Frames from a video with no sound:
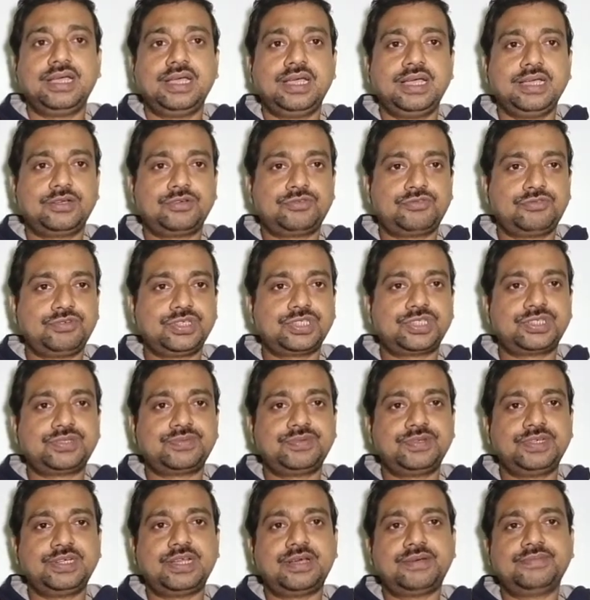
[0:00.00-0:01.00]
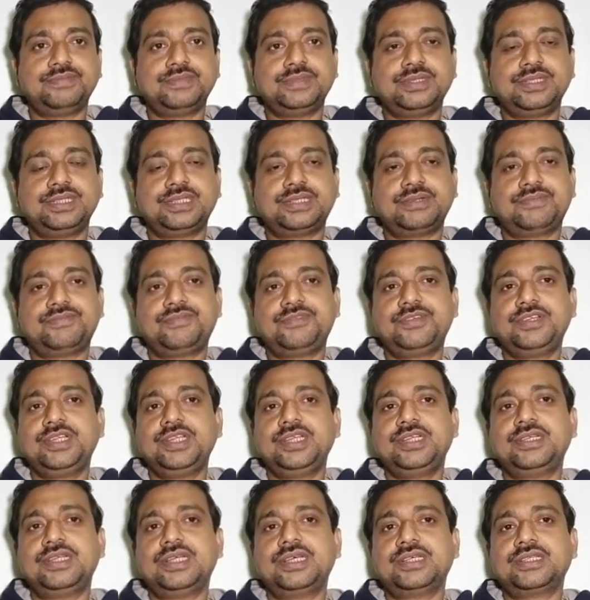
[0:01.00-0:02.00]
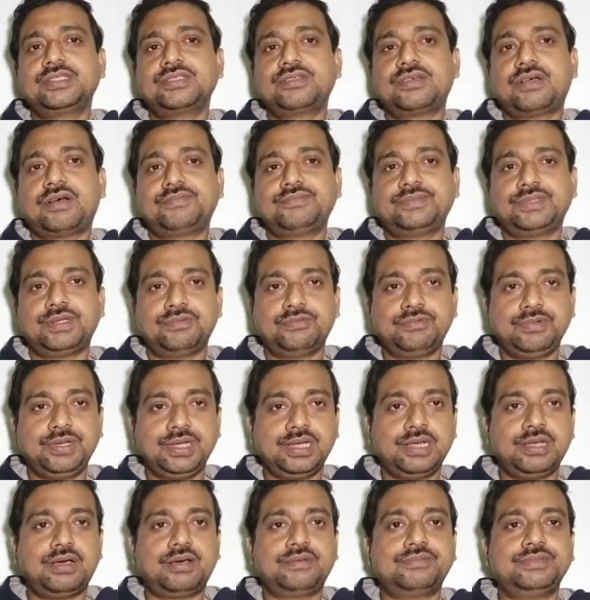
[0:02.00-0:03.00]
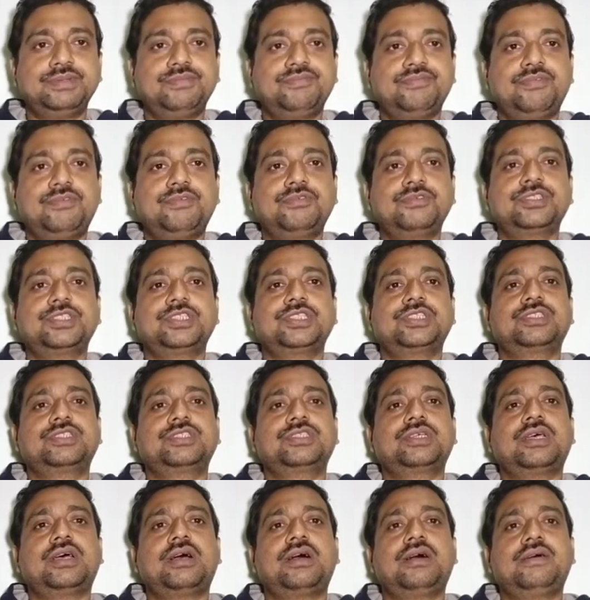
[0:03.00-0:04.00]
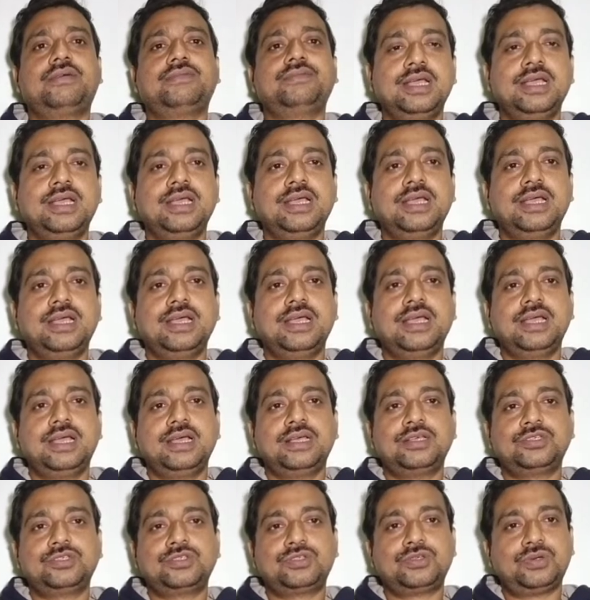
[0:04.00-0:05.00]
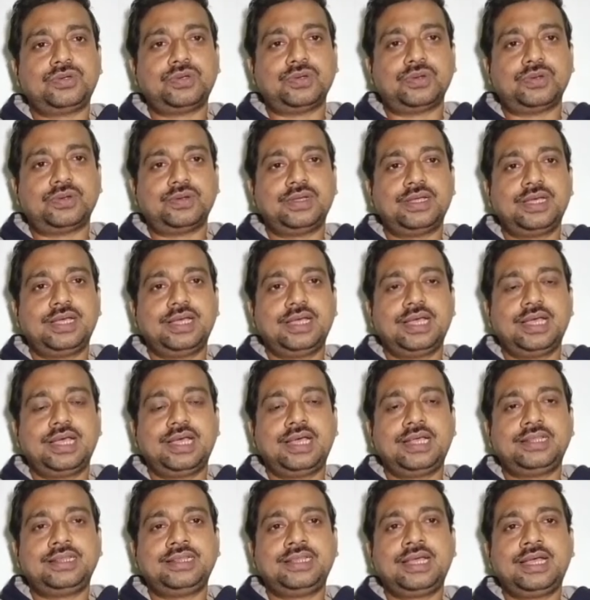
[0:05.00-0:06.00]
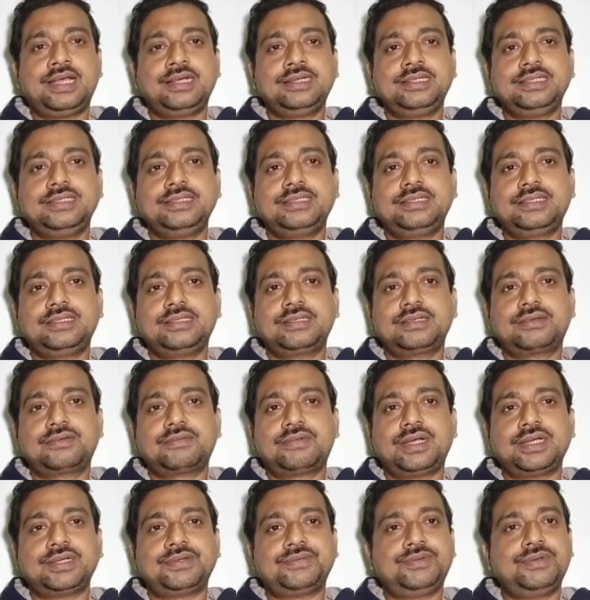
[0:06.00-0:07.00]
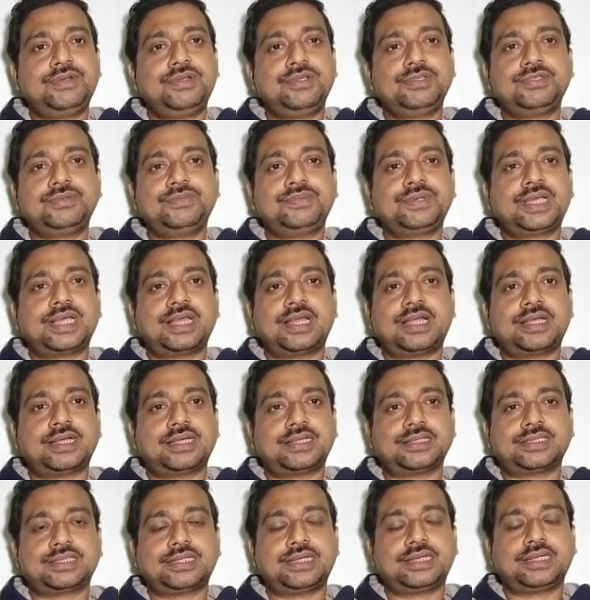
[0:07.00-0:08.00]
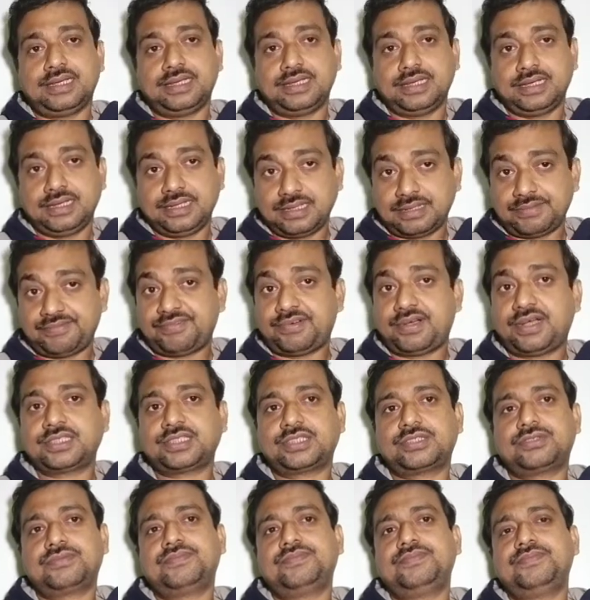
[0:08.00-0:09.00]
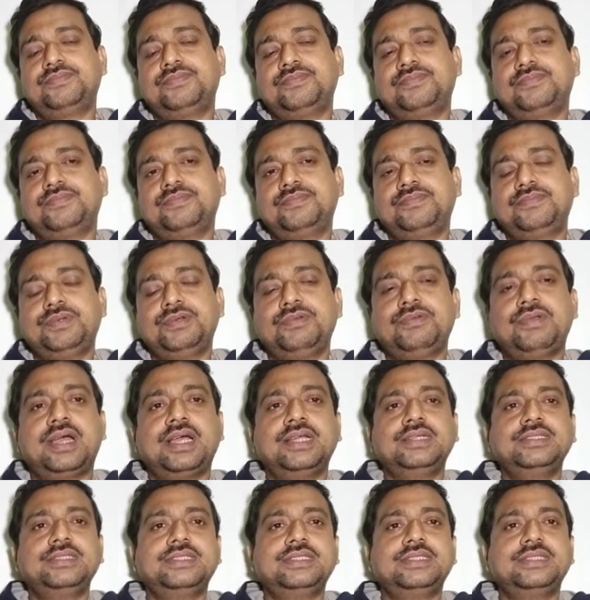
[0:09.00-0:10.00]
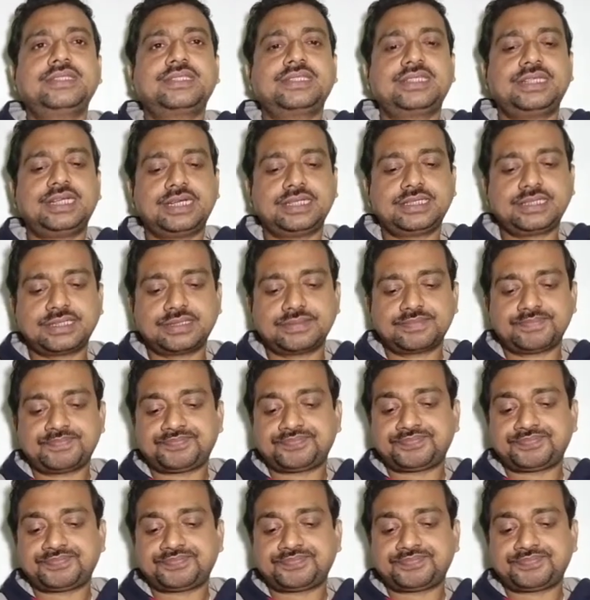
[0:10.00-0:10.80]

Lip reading: a truest freedom is the freeness of the will of the forces of soul. And that is quite philosophical understanding. In the first few lines it states,